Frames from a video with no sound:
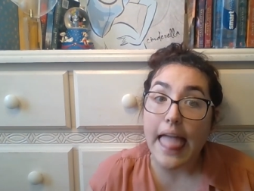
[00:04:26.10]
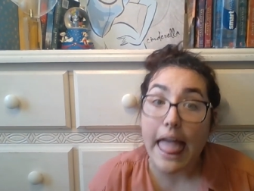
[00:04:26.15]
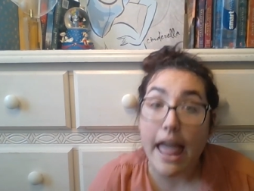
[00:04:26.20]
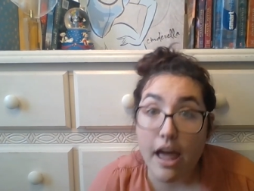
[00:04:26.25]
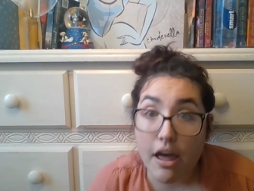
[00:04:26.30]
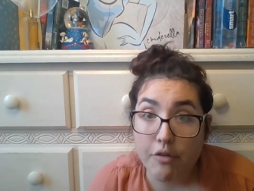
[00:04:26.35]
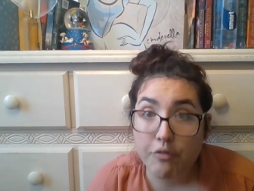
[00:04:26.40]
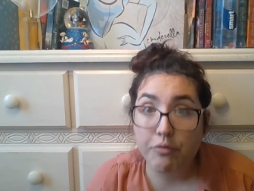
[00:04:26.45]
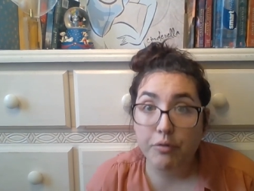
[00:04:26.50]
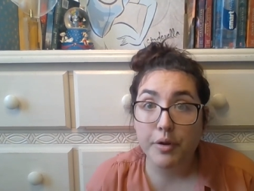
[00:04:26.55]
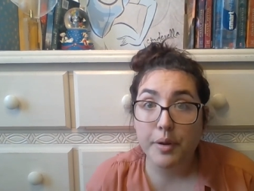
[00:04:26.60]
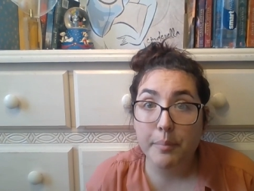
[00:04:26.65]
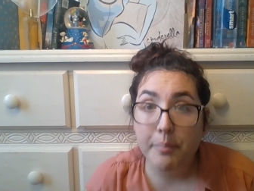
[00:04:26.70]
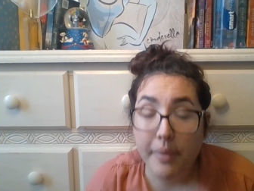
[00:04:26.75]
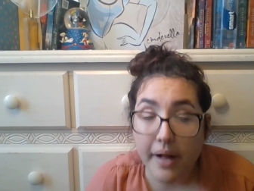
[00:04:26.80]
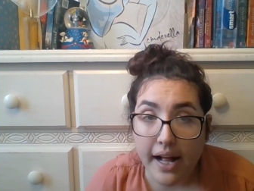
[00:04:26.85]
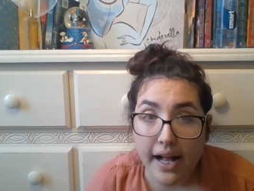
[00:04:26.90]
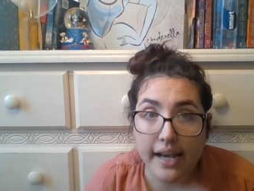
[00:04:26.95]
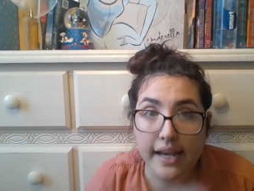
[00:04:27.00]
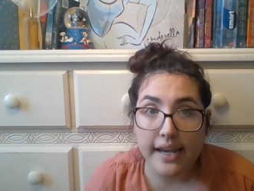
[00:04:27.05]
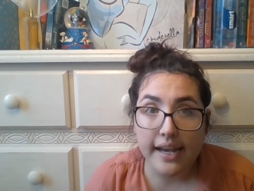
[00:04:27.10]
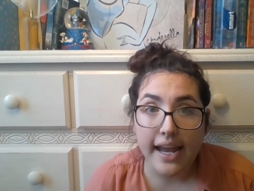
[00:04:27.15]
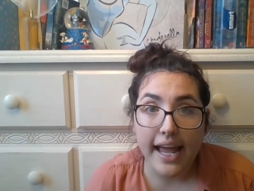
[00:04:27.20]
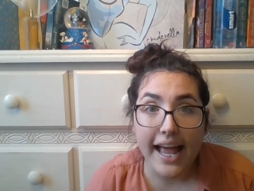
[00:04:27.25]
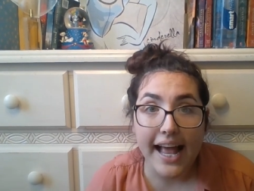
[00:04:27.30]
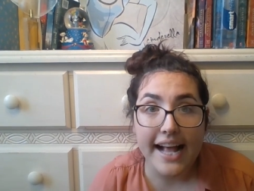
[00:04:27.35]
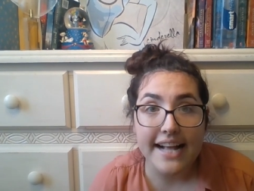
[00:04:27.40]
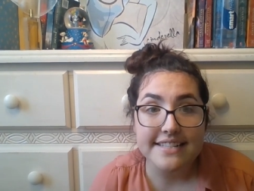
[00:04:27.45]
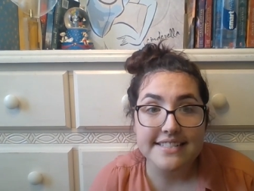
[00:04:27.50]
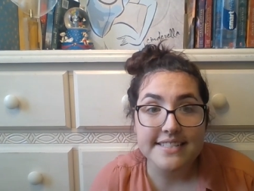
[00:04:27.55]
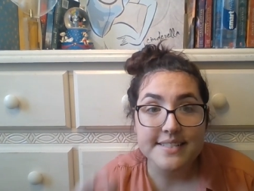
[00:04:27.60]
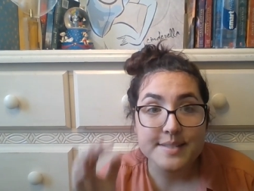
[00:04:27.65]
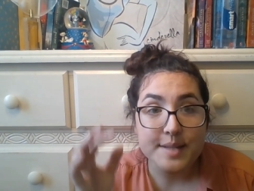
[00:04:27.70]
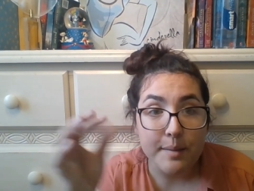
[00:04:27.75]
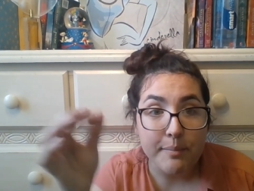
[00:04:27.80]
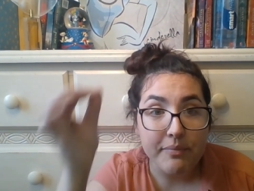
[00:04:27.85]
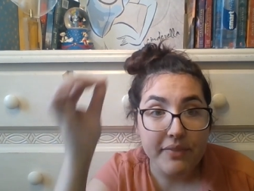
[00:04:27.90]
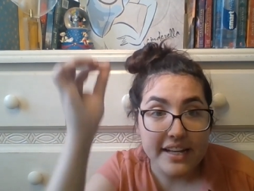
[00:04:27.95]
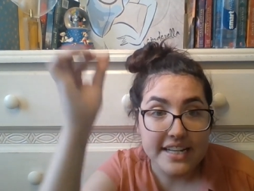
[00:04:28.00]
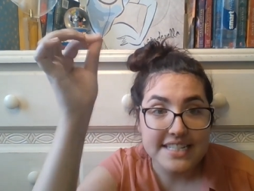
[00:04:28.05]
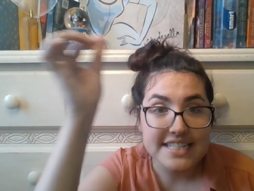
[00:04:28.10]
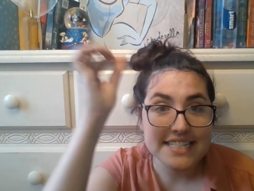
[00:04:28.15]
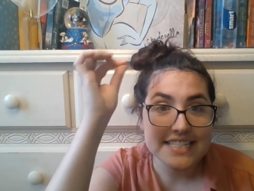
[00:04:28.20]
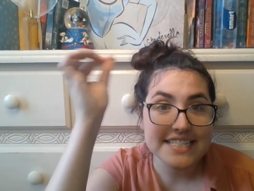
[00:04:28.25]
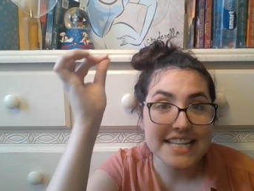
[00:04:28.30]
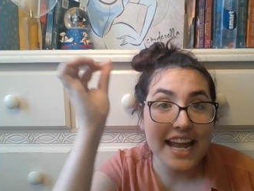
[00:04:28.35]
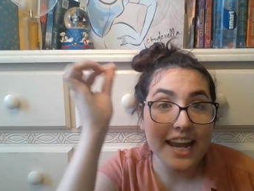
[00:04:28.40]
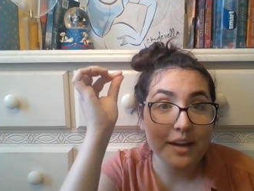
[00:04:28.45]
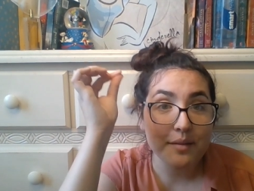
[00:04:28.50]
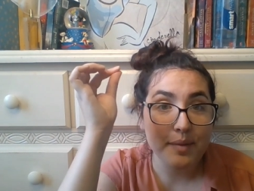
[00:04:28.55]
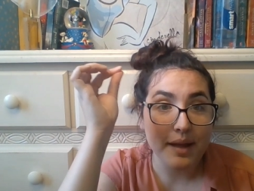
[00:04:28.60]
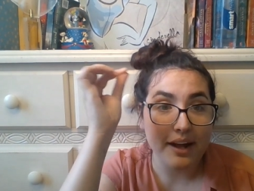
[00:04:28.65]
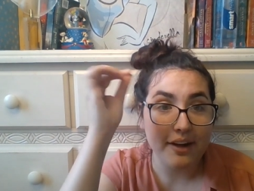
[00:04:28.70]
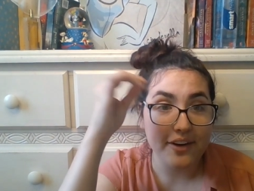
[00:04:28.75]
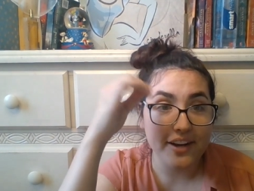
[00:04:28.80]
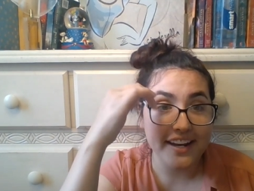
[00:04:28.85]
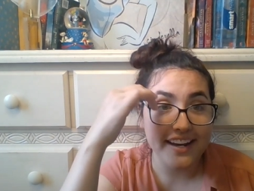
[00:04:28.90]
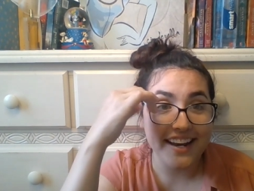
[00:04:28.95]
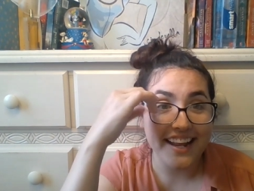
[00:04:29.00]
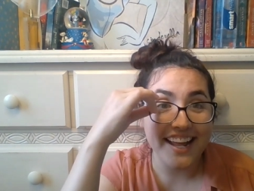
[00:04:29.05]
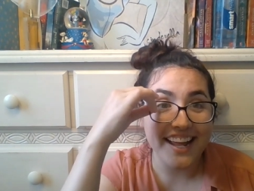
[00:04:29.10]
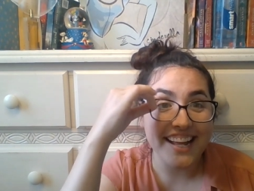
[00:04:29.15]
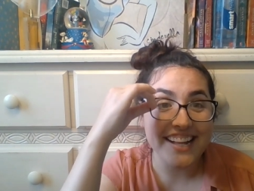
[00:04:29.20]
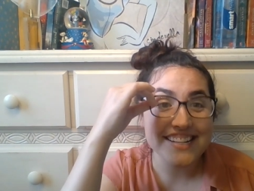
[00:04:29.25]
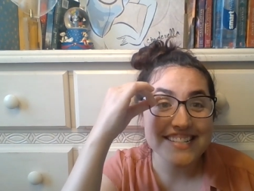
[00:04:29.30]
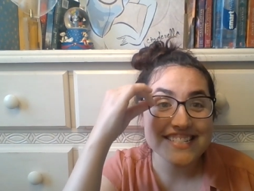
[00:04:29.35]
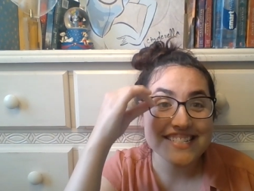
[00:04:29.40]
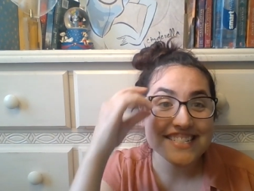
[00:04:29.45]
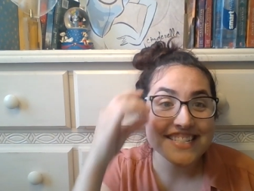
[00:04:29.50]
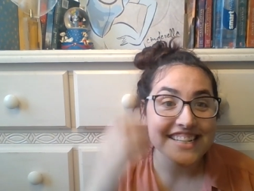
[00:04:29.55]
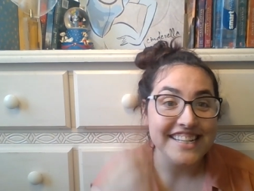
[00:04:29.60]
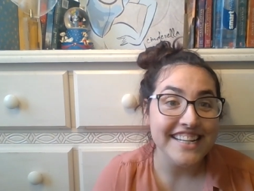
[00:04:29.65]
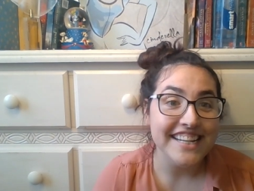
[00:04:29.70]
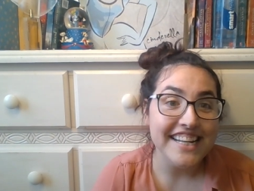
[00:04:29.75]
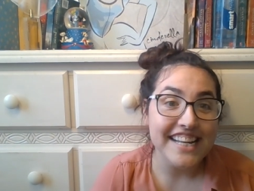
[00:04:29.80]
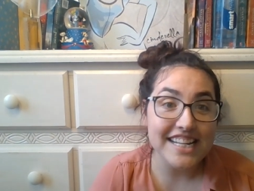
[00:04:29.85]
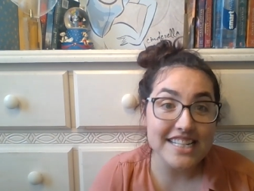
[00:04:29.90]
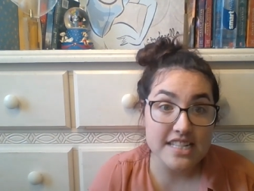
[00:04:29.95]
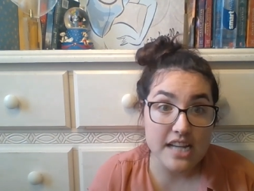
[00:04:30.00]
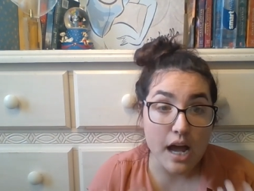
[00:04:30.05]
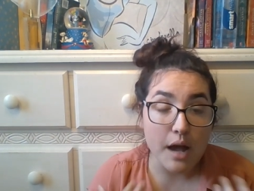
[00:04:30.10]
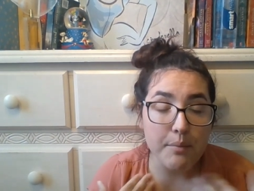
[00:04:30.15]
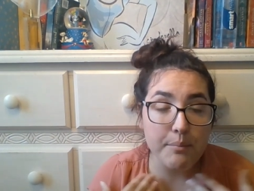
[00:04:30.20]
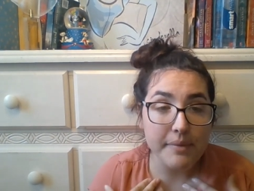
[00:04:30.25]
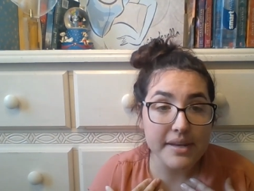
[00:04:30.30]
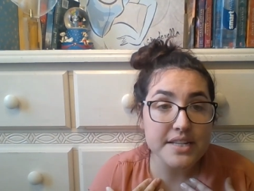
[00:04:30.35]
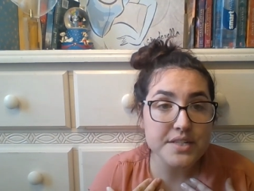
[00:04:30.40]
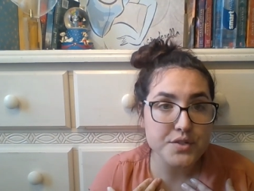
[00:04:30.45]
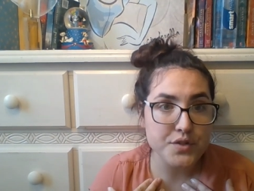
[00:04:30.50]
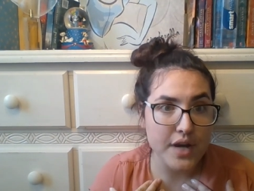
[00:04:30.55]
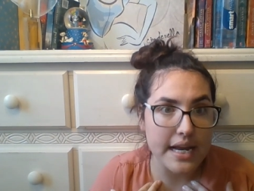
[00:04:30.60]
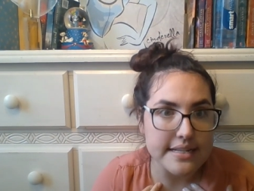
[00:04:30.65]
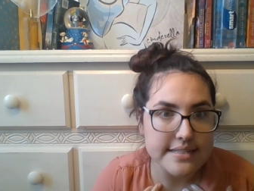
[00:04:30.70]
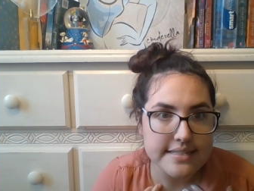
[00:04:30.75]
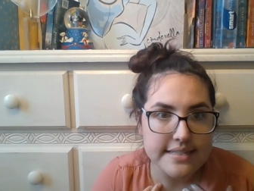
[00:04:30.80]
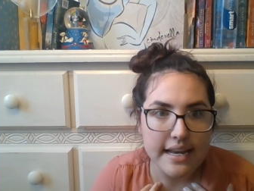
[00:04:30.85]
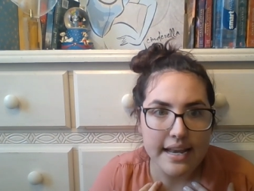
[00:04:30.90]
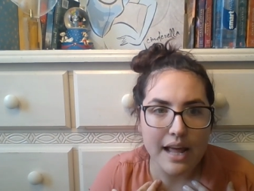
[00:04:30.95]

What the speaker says: everybody has something to say about it, and it's got me stressed.